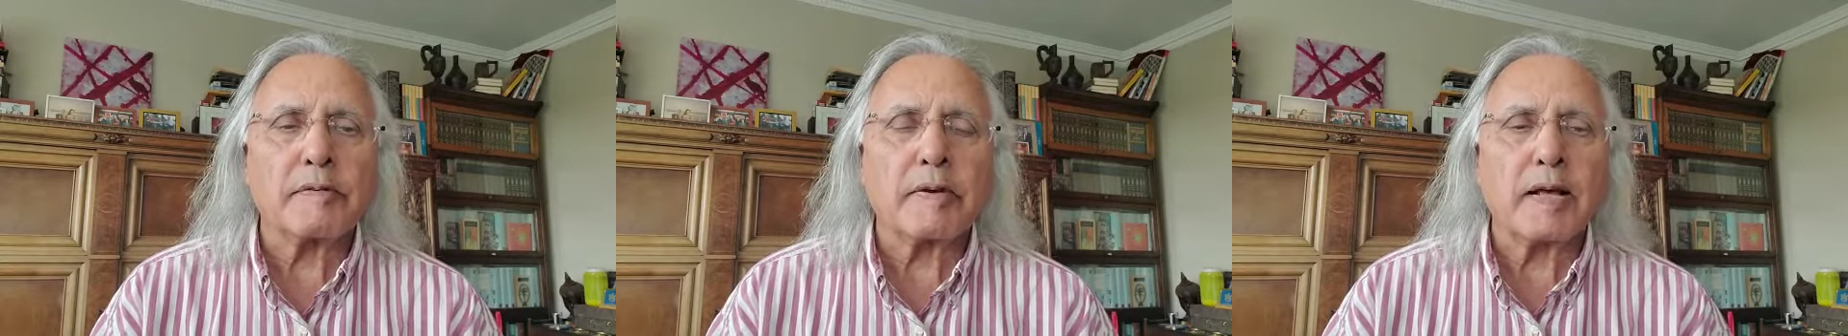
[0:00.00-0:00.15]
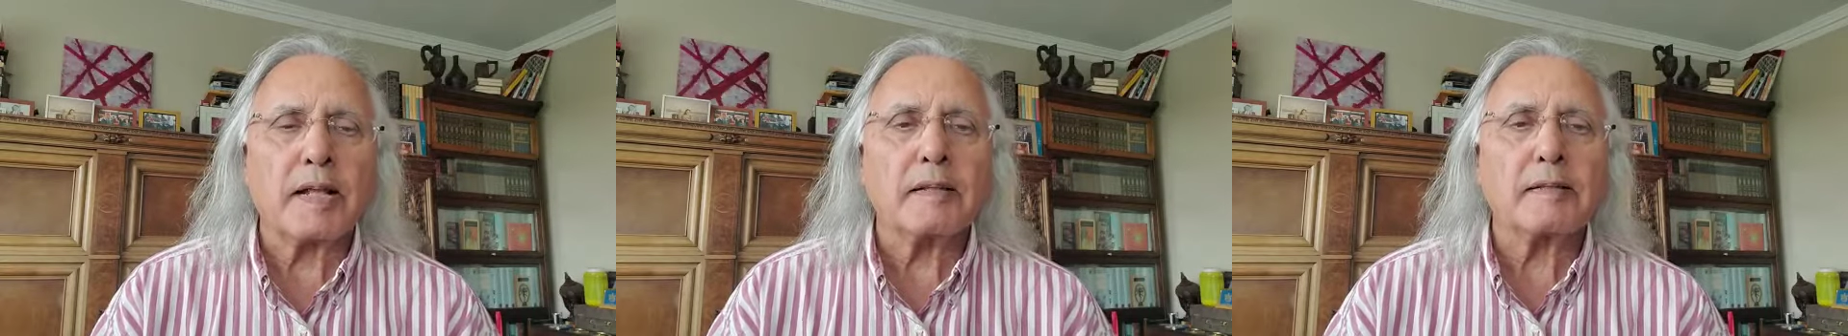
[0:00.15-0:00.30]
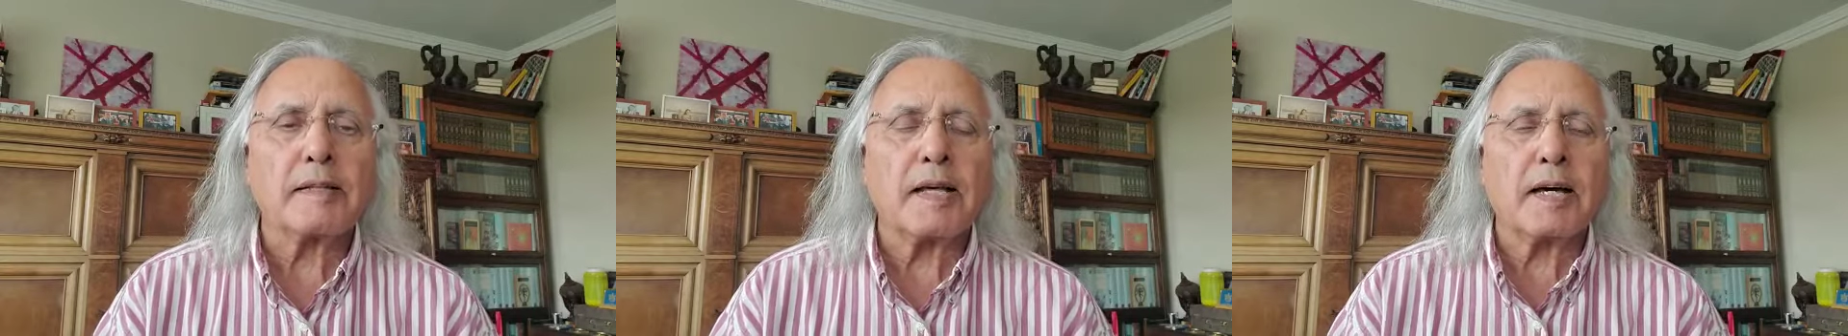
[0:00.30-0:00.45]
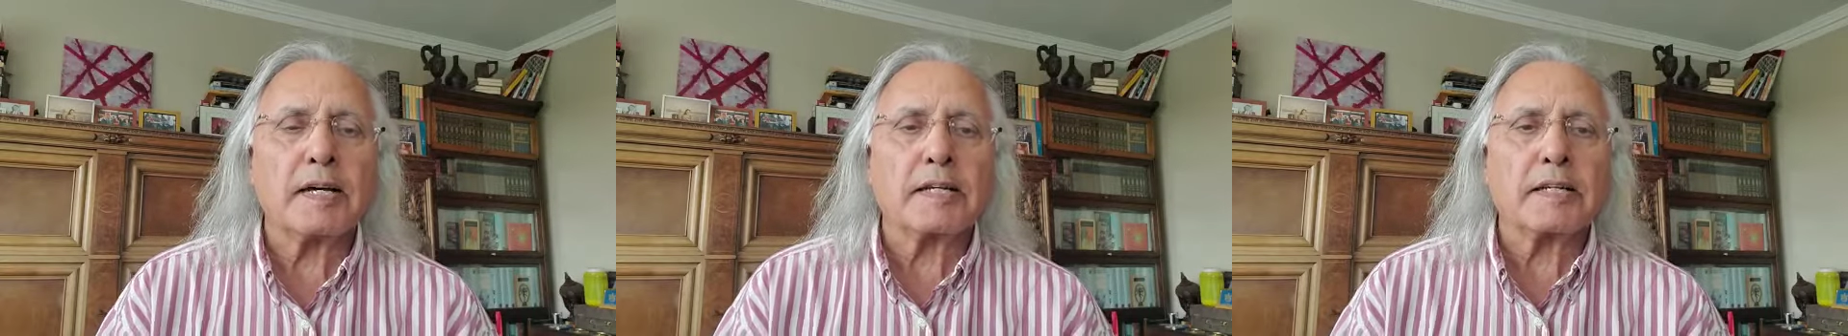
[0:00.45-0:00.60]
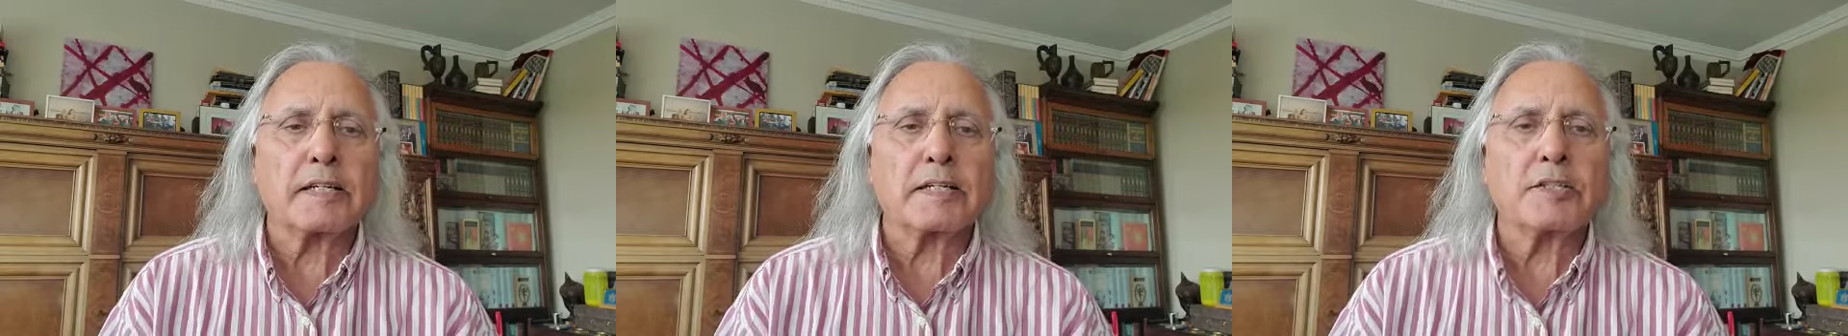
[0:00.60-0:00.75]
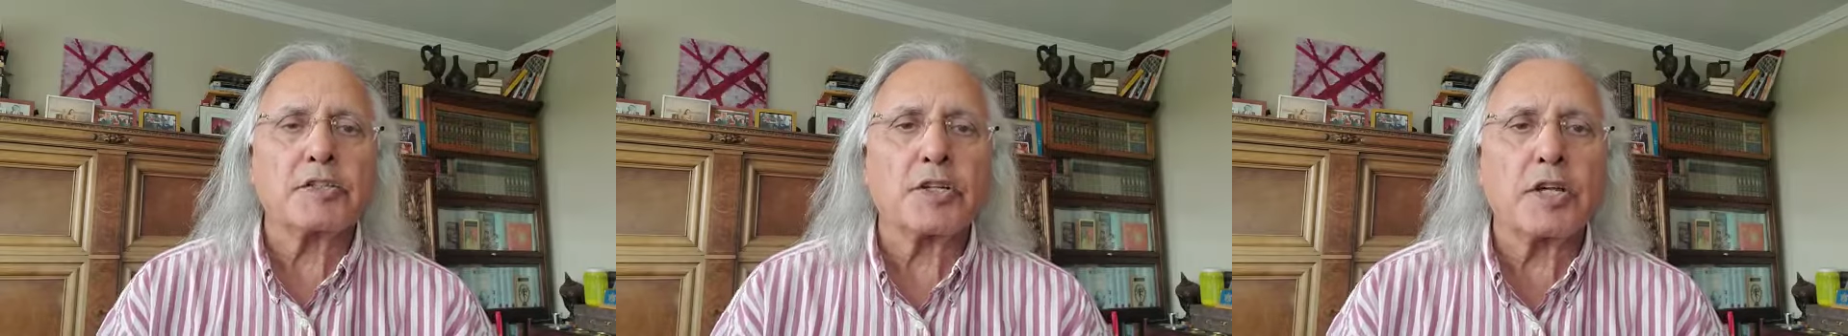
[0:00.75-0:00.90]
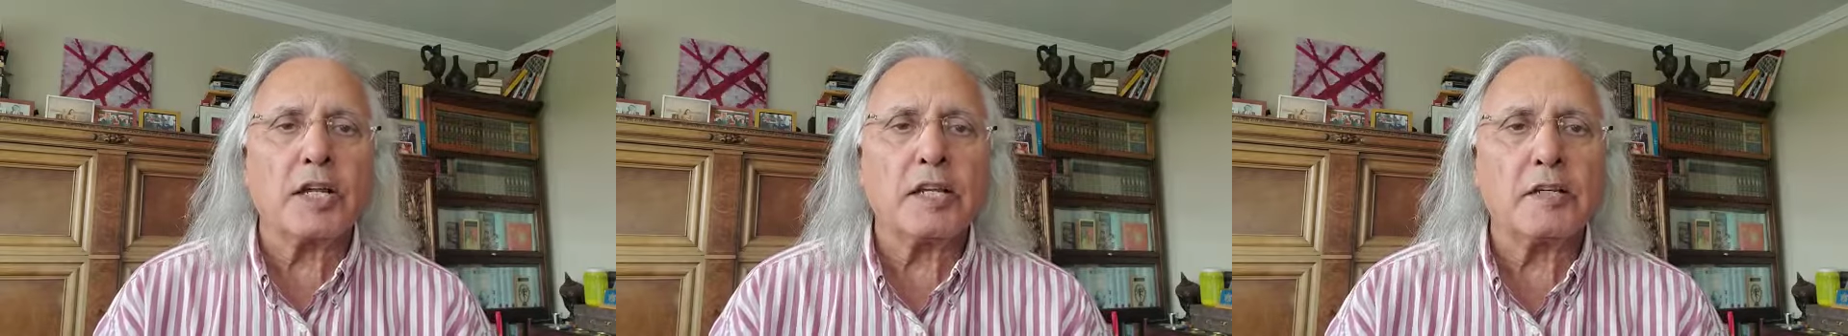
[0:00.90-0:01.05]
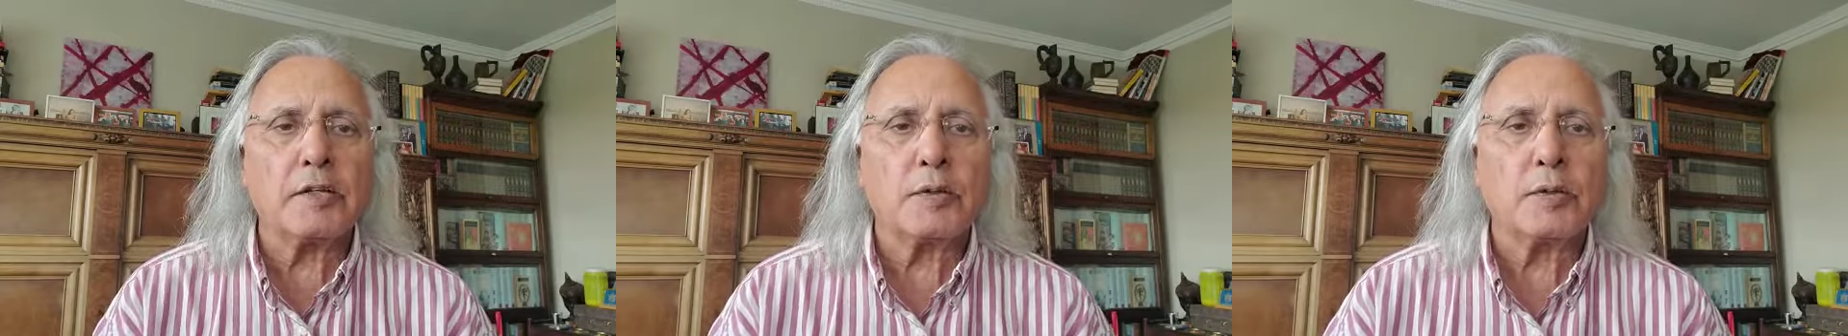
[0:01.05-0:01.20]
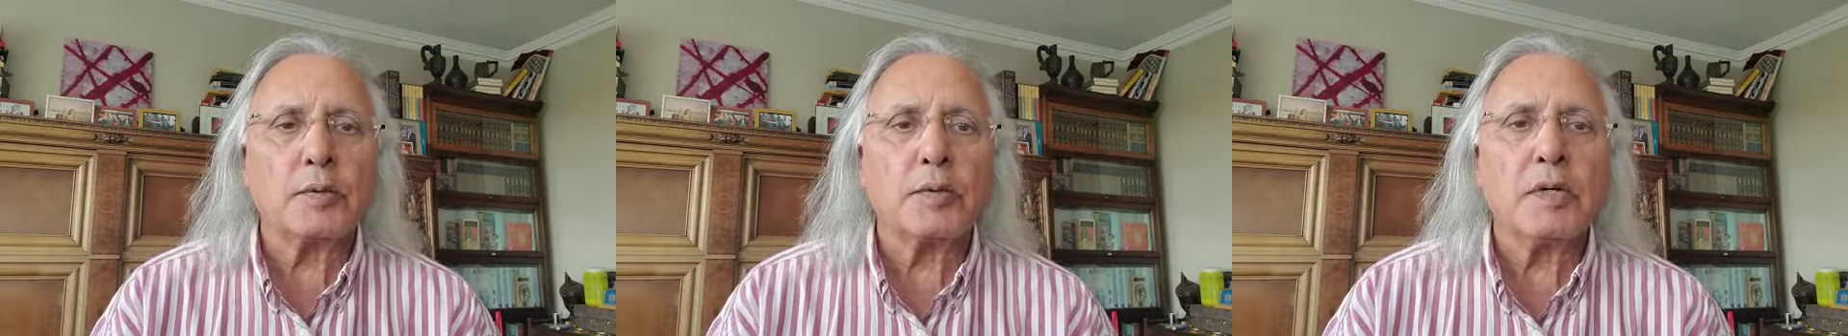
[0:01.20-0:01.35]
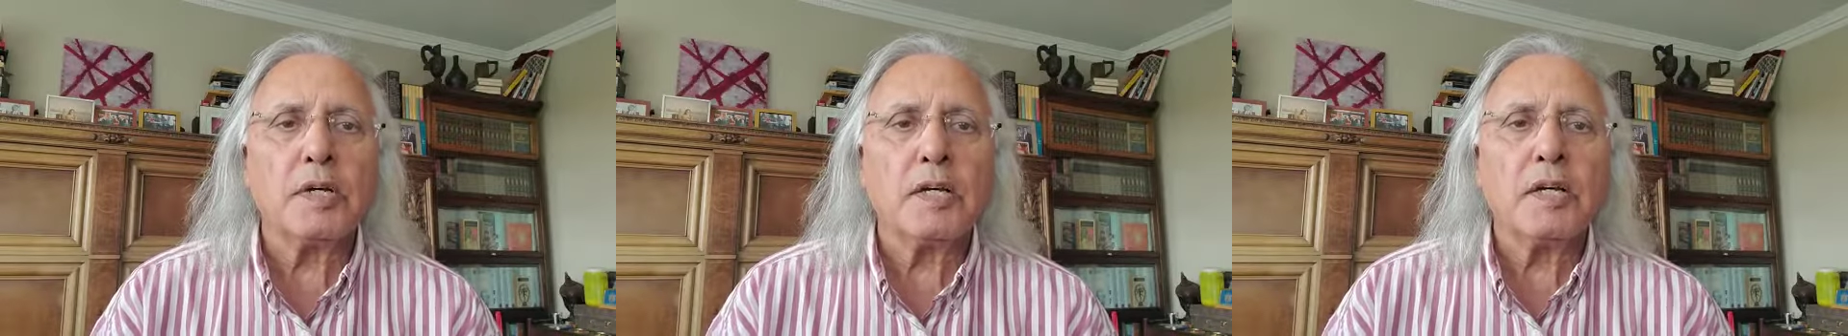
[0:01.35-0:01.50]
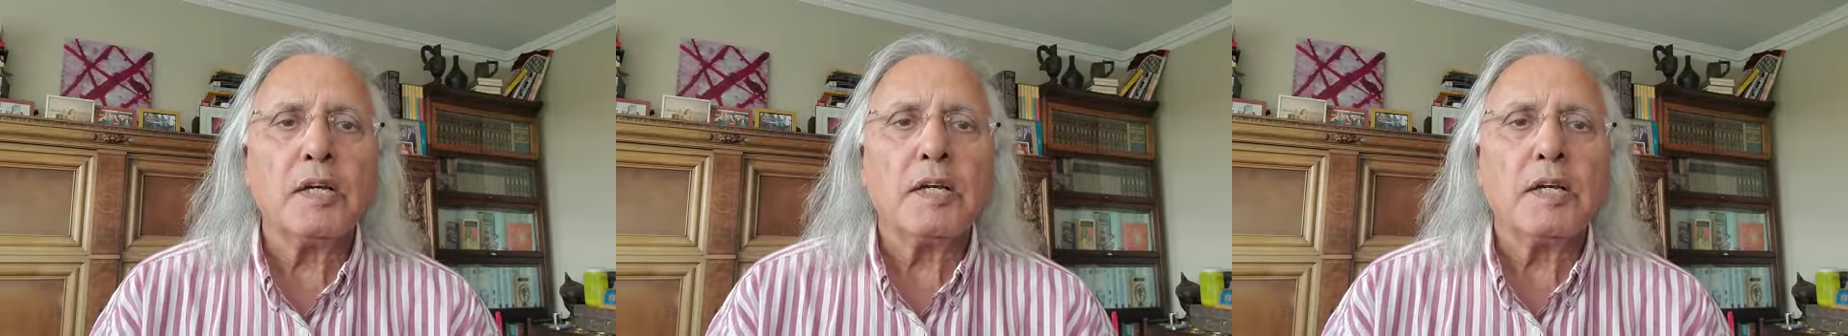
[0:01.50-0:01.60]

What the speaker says: Health, I can tell you